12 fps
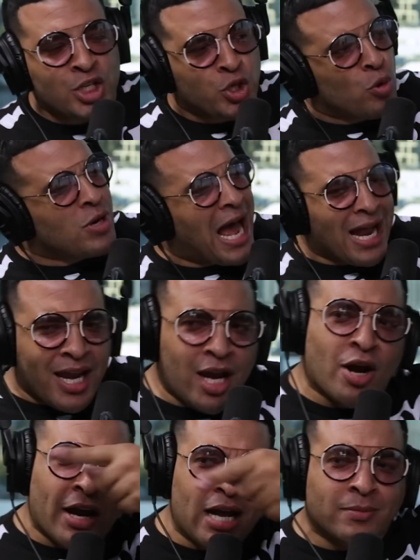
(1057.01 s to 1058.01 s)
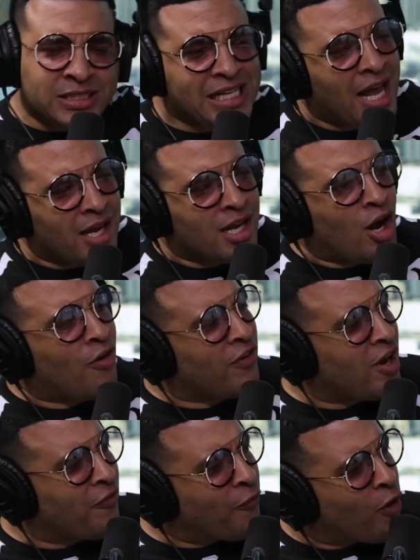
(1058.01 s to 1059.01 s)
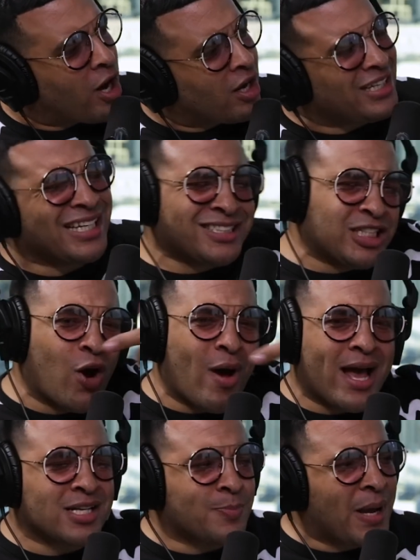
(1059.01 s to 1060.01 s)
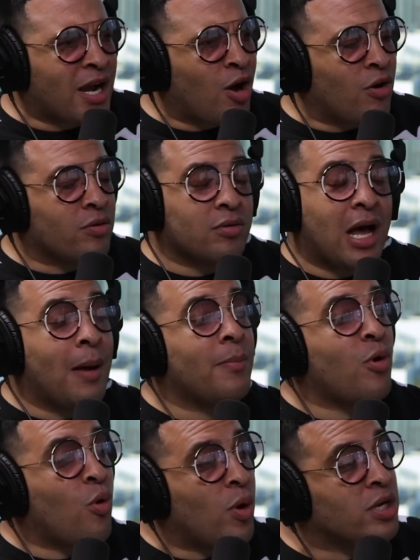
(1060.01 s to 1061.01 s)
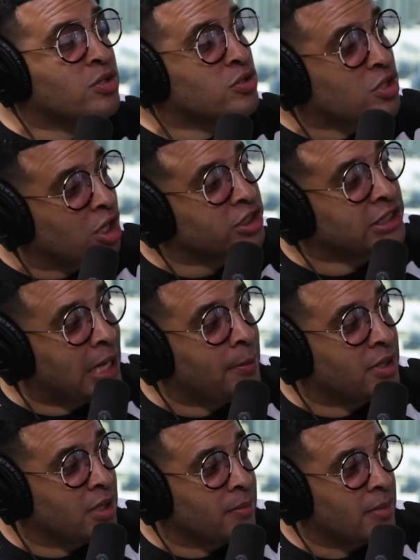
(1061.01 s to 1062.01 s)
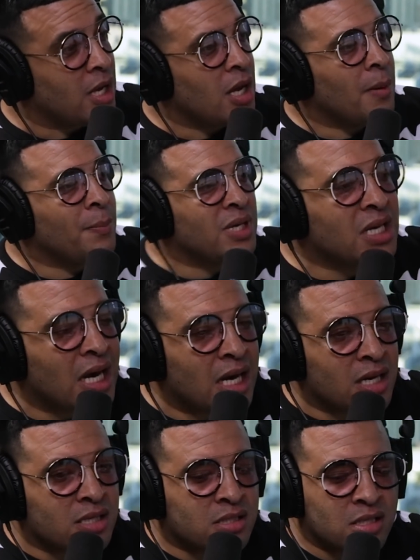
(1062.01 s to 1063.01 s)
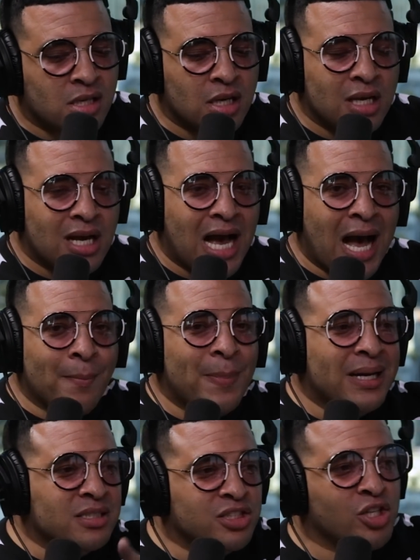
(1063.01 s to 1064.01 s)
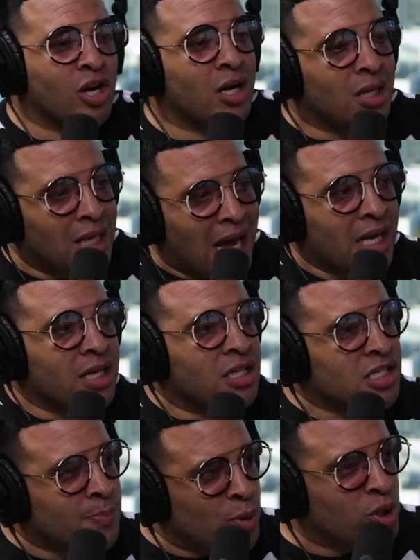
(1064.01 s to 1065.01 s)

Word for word: did you not hear him say, "Get over here for it"? Get your ass back up. I'm going to start shaming them because. I'm about to start unlocking this